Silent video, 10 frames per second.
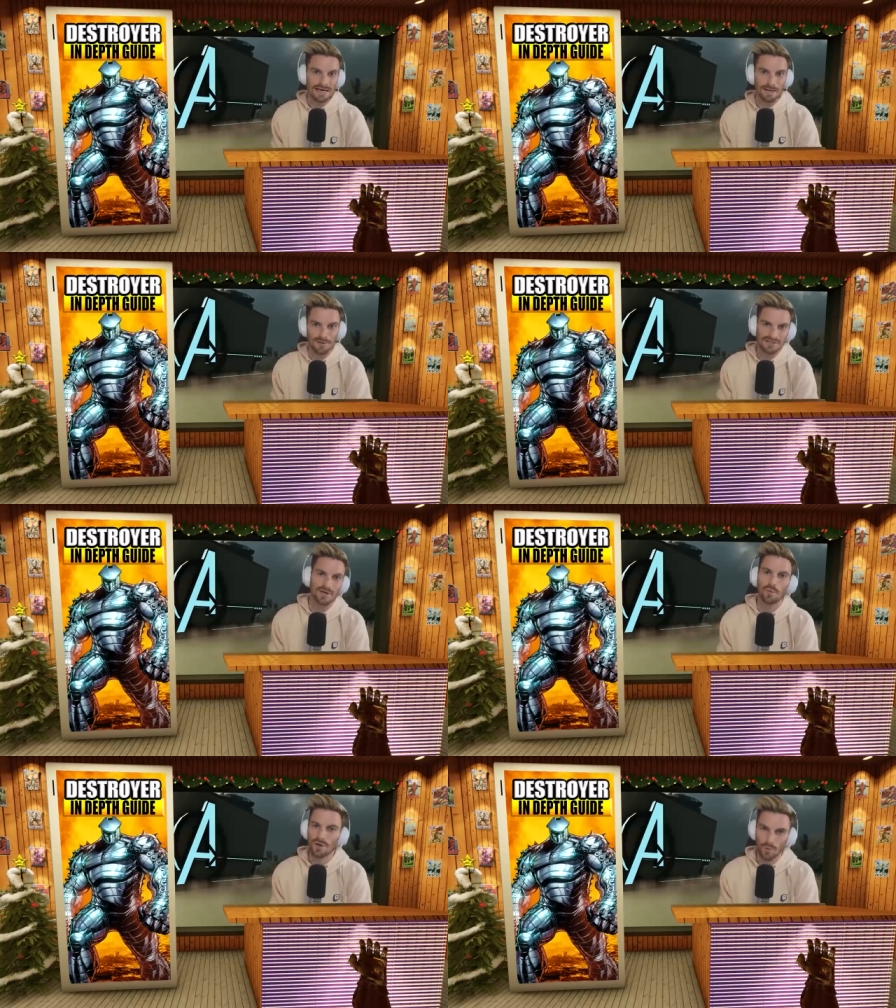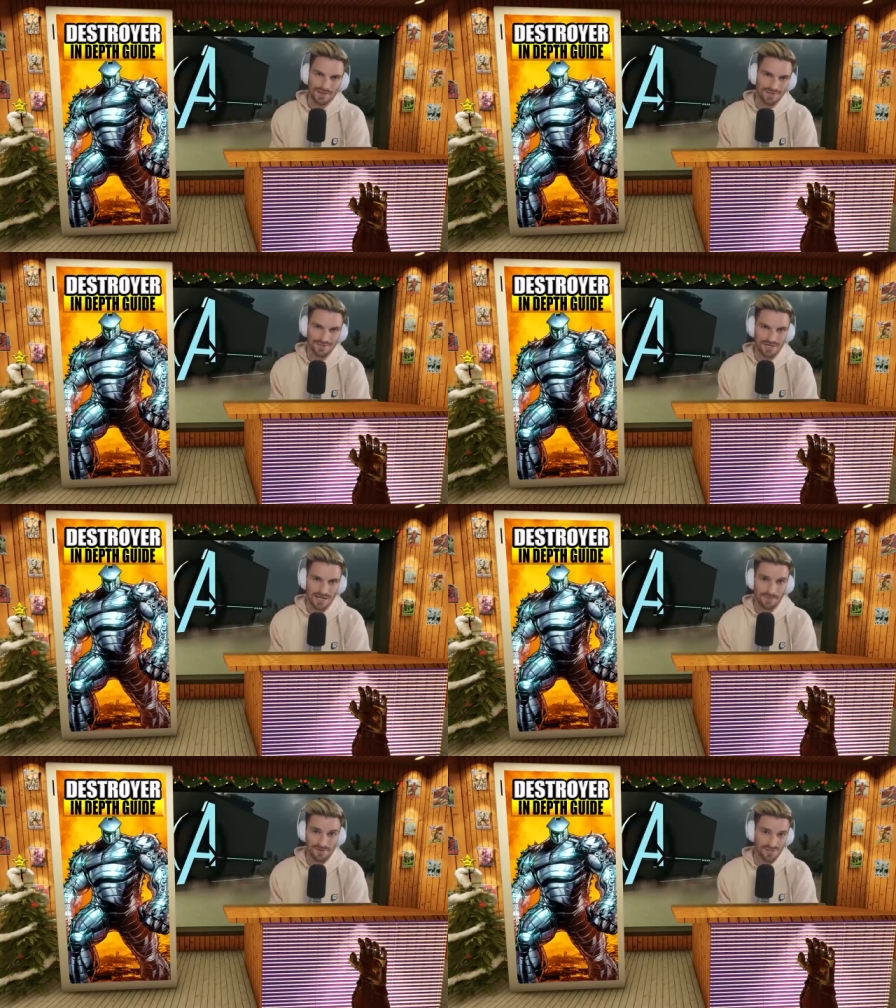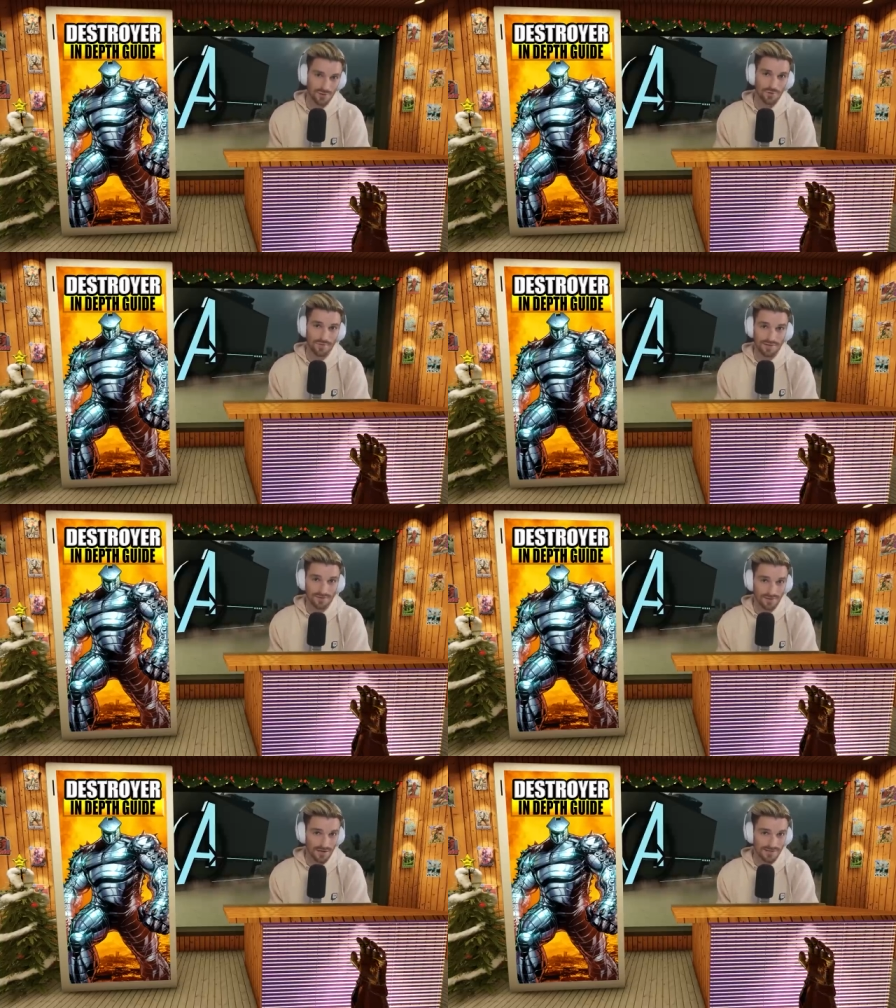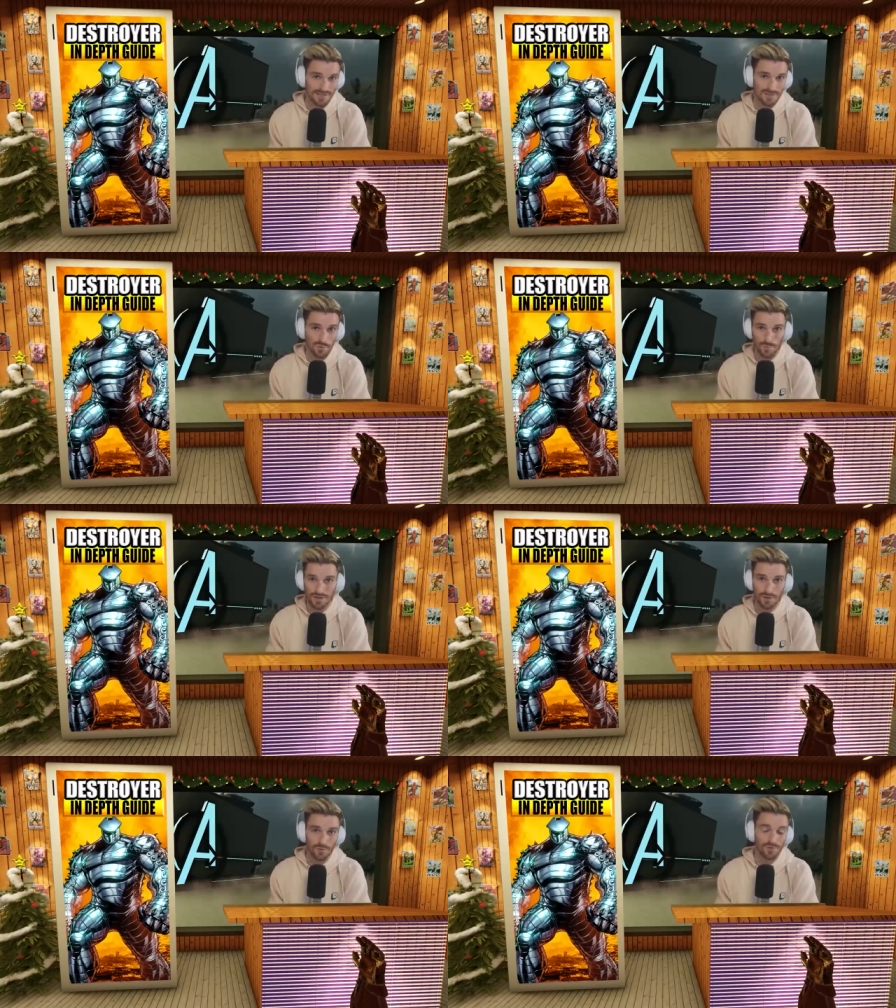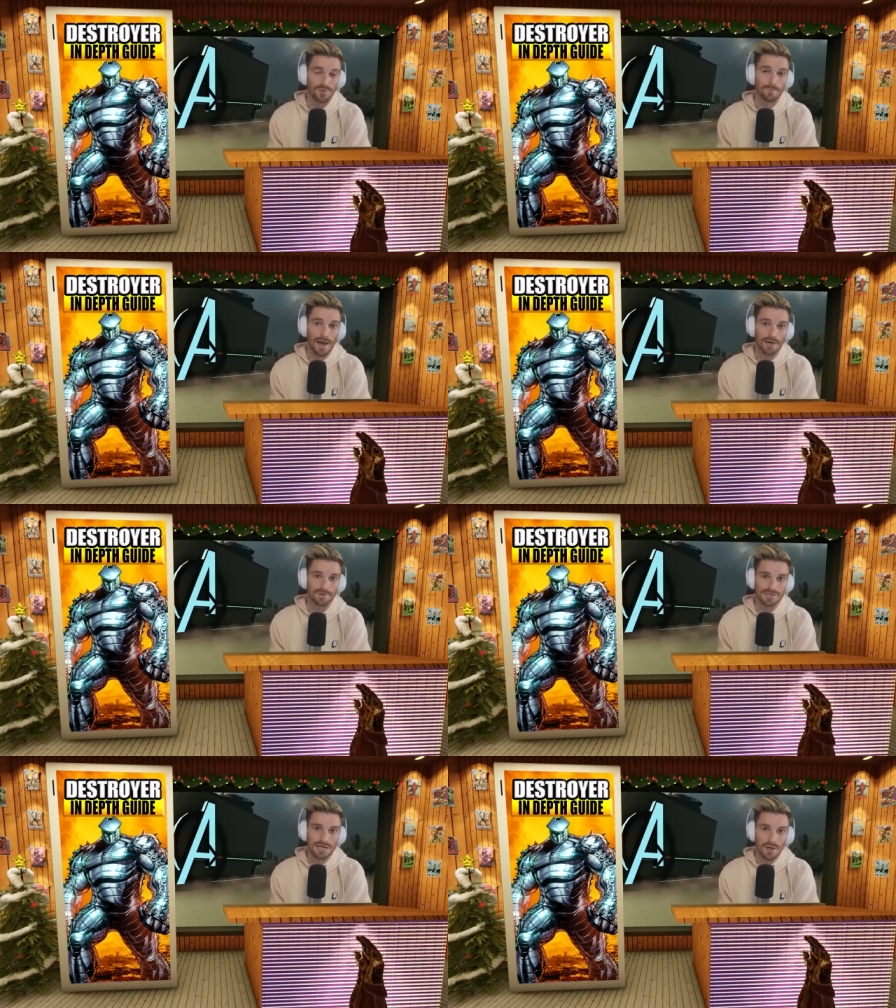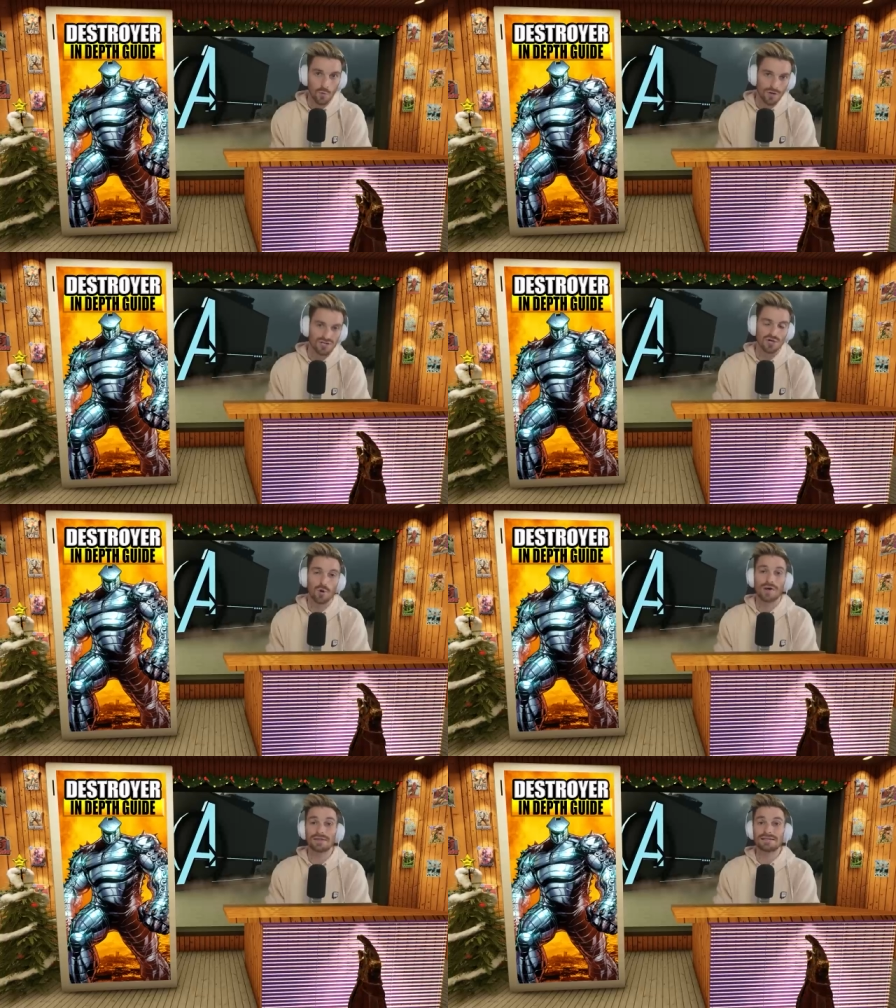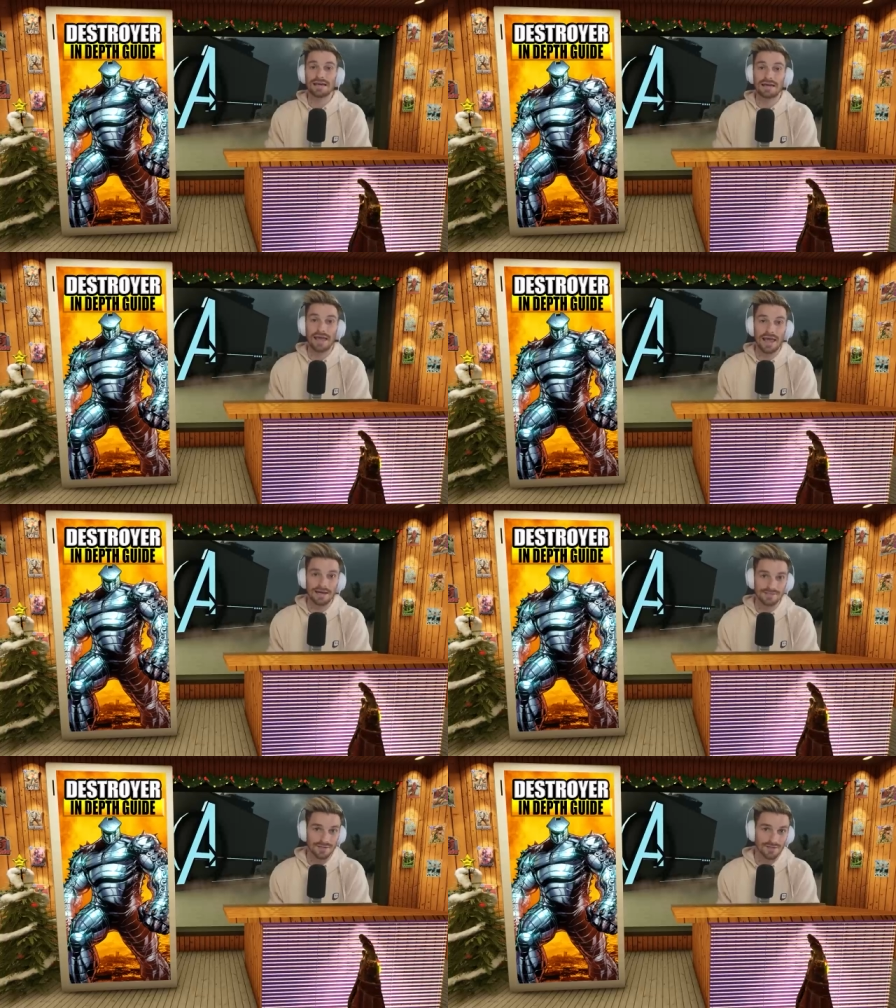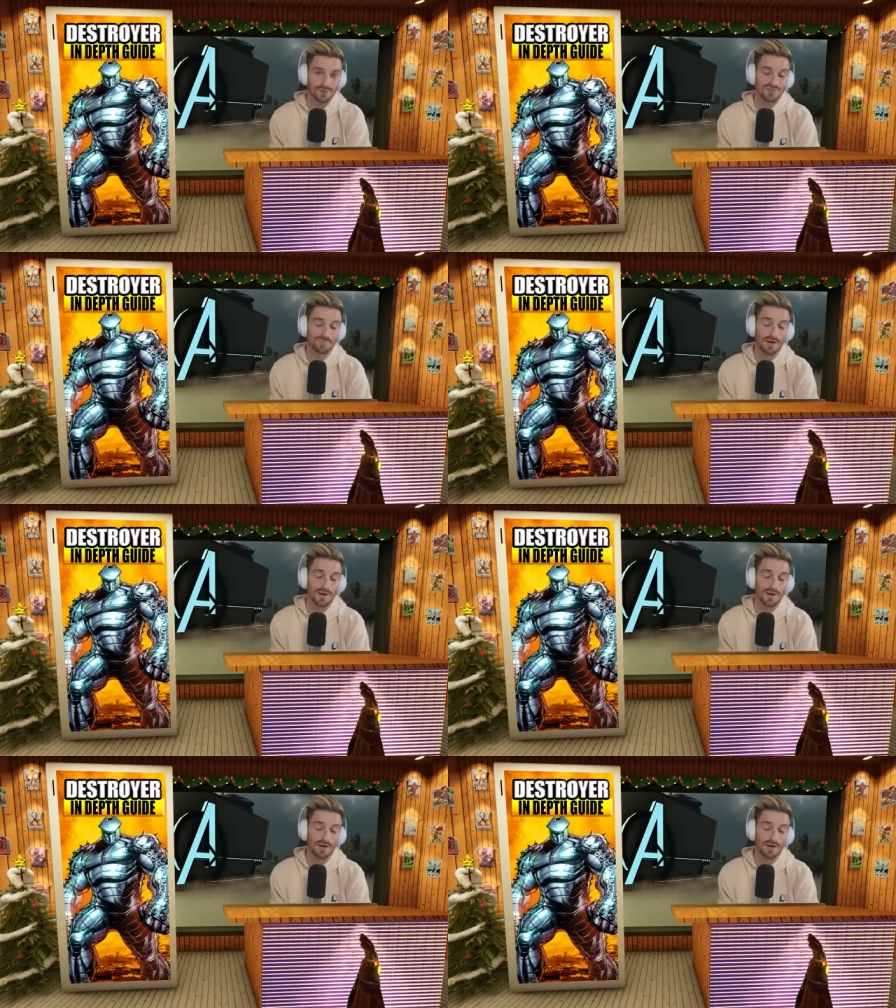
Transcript: Uh, because I don't want to waste your time and show the losses when we go through the battles. I want to show how the deck executes.